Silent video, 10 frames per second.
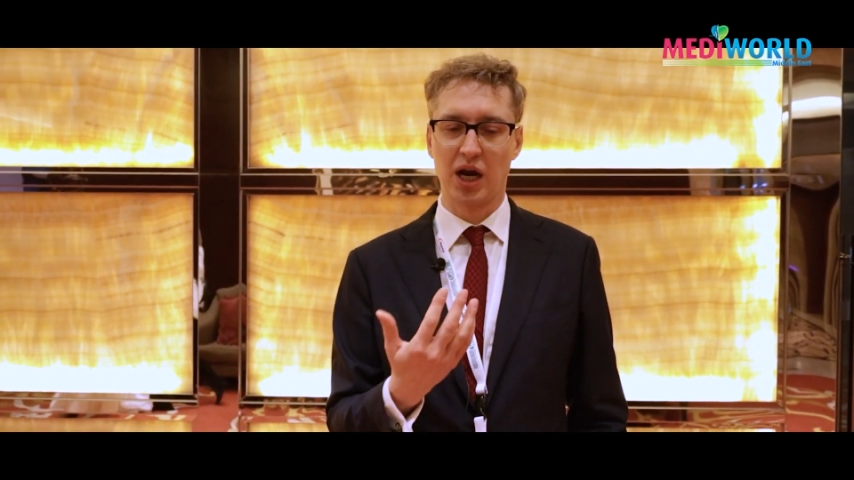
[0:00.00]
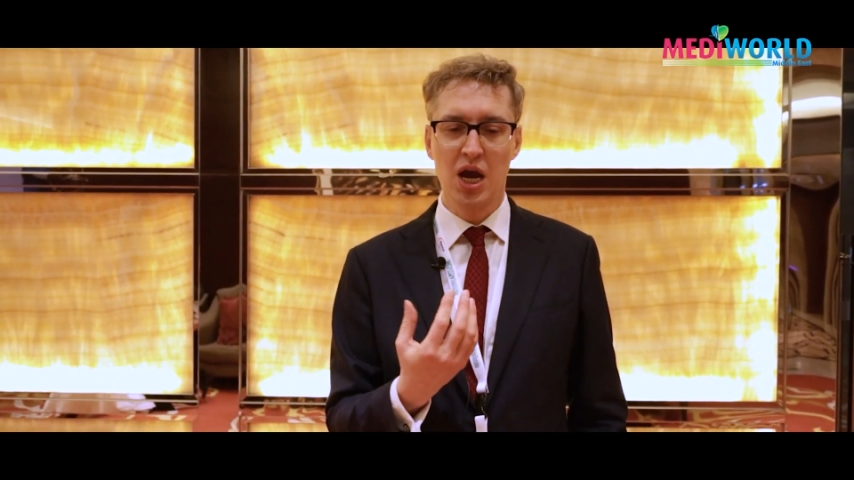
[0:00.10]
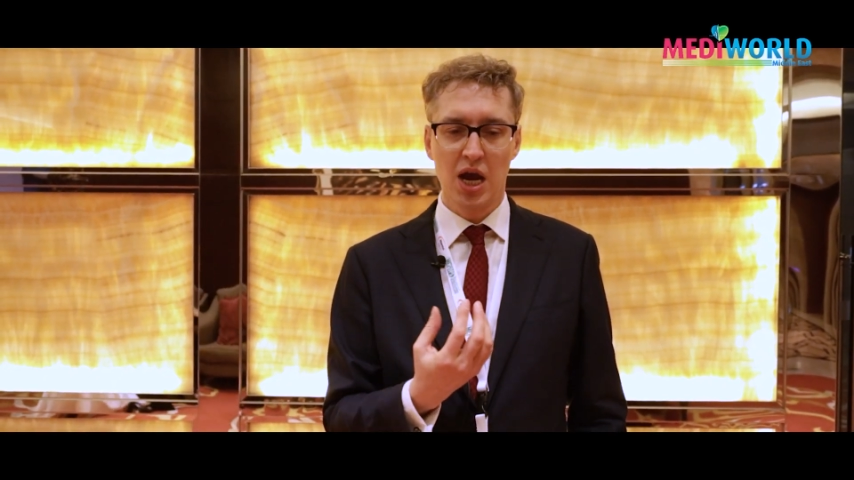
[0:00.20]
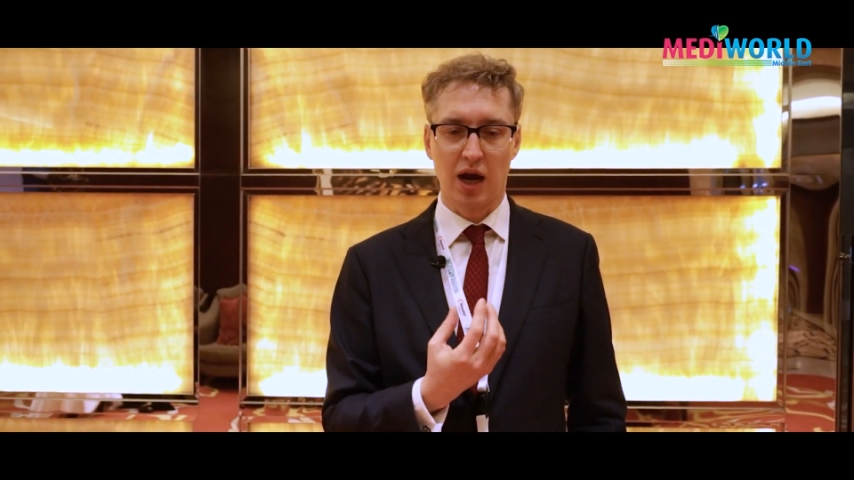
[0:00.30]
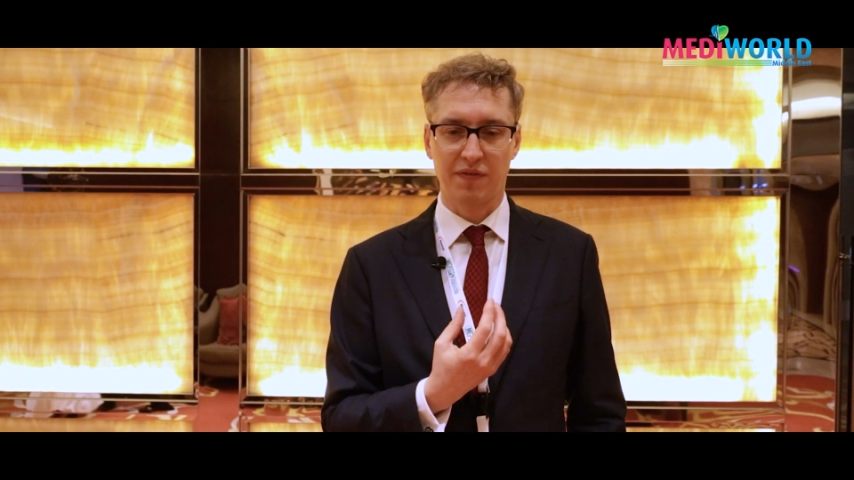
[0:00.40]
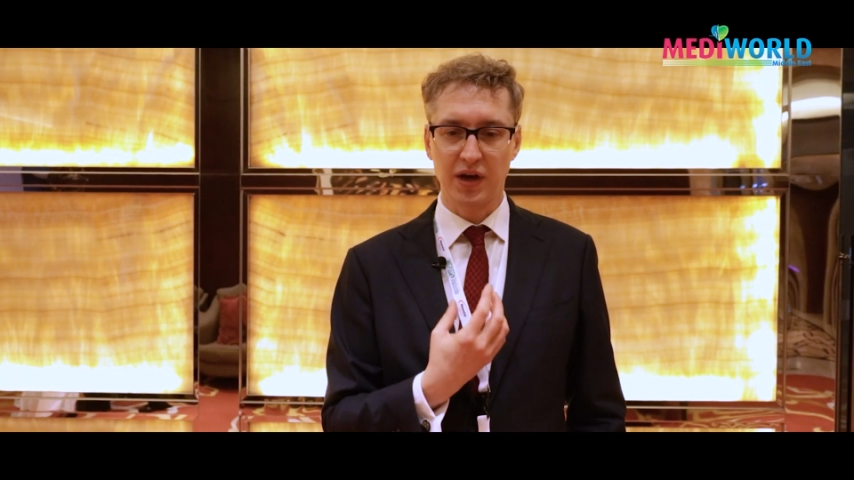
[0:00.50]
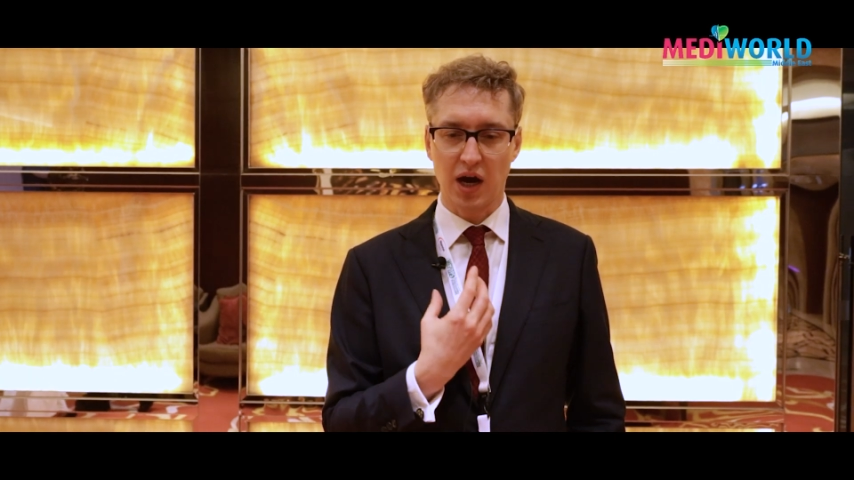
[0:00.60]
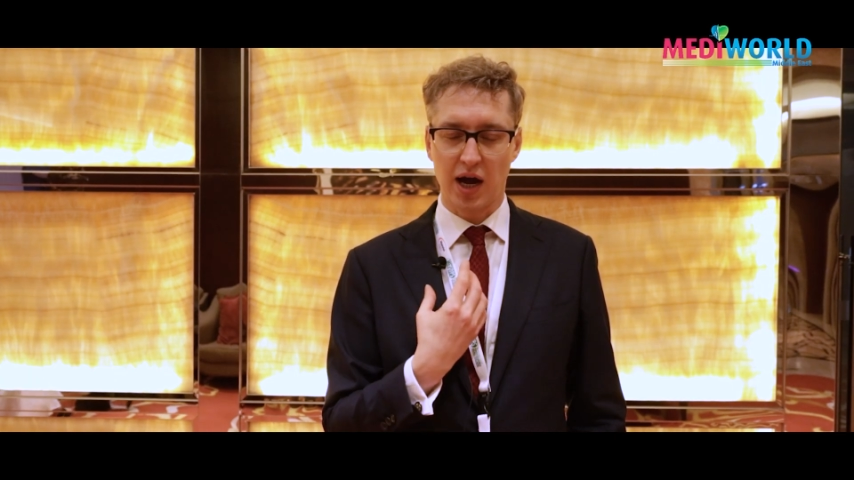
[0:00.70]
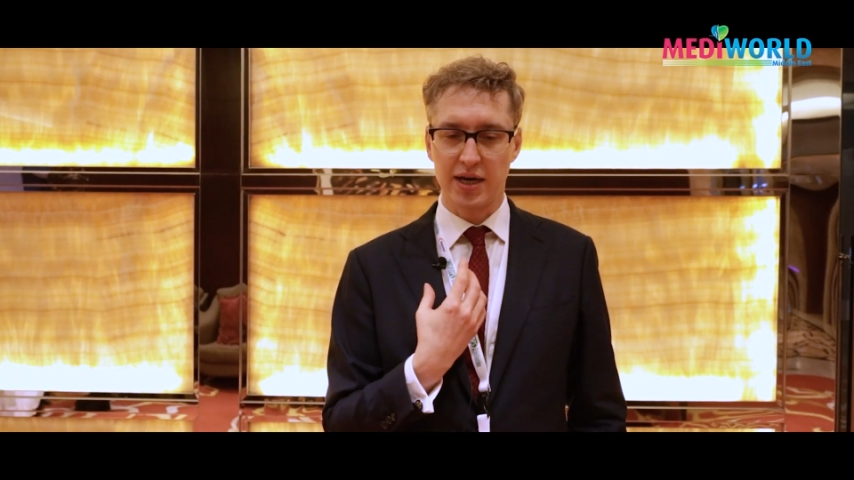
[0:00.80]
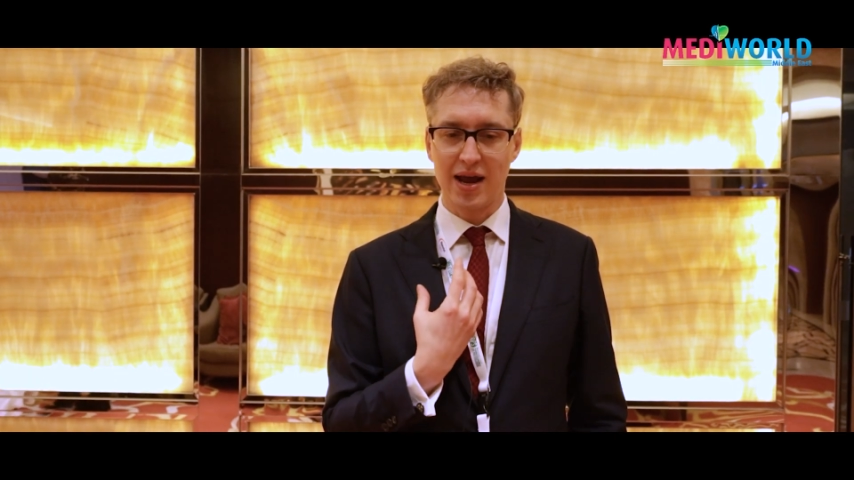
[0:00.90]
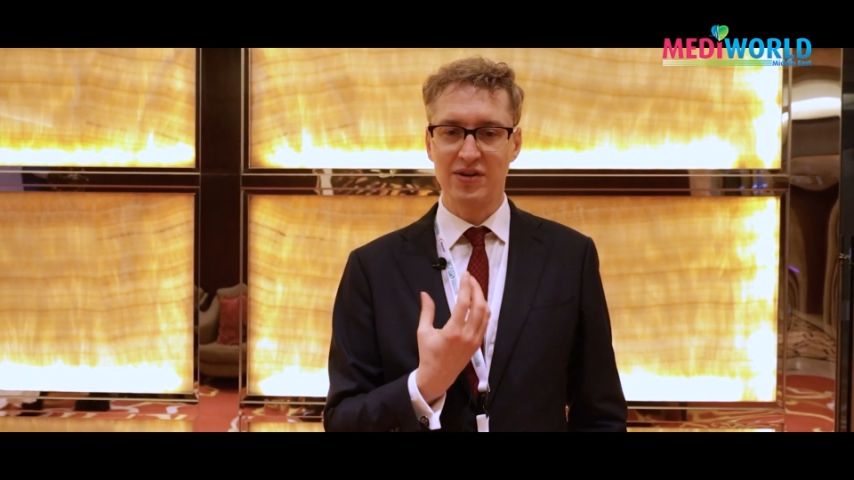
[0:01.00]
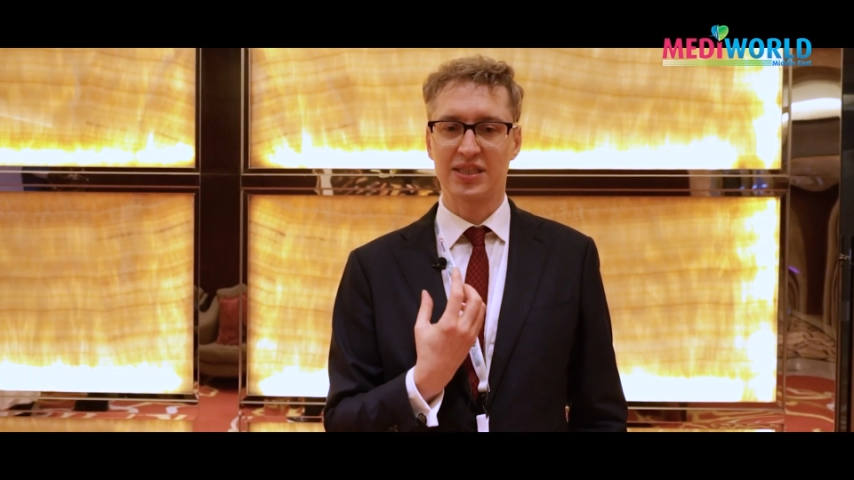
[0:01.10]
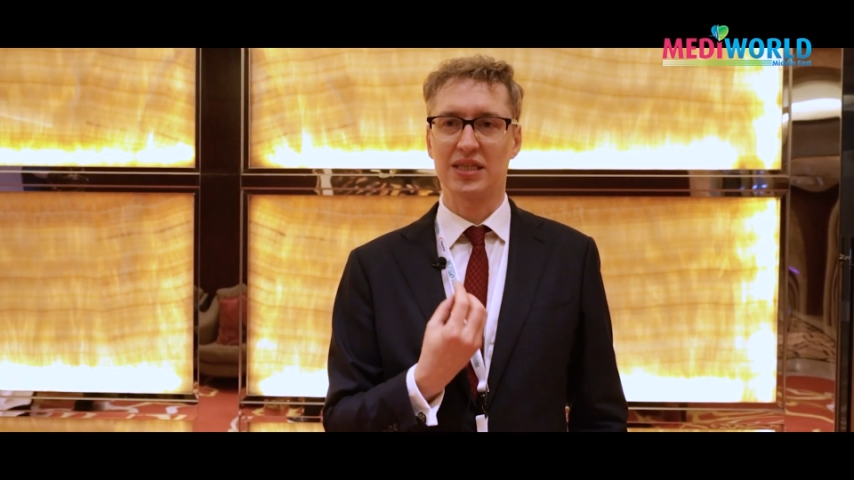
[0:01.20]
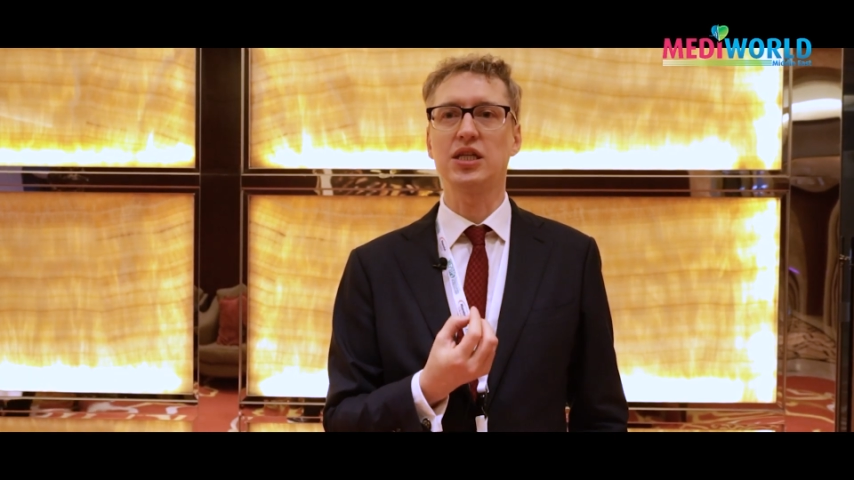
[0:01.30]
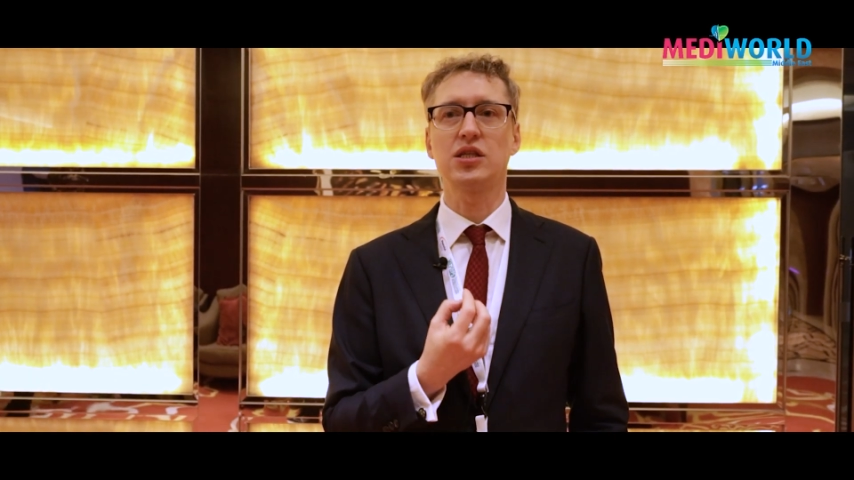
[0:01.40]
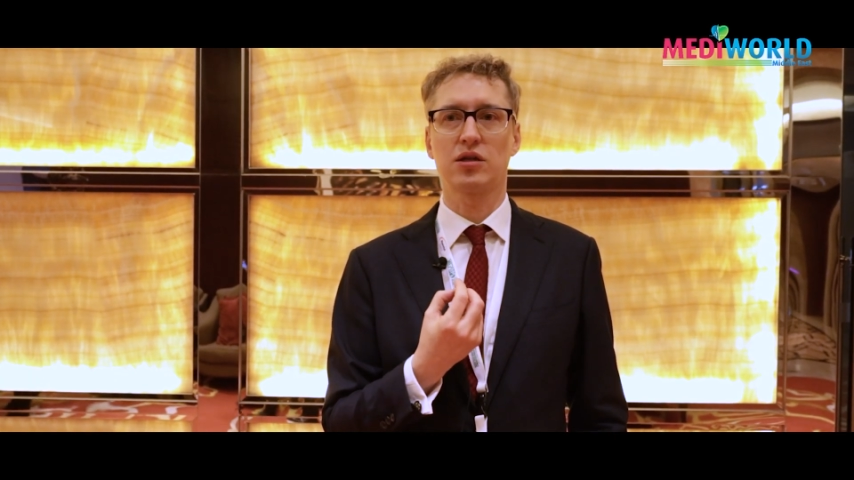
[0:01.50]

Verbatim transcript: And I think I never cease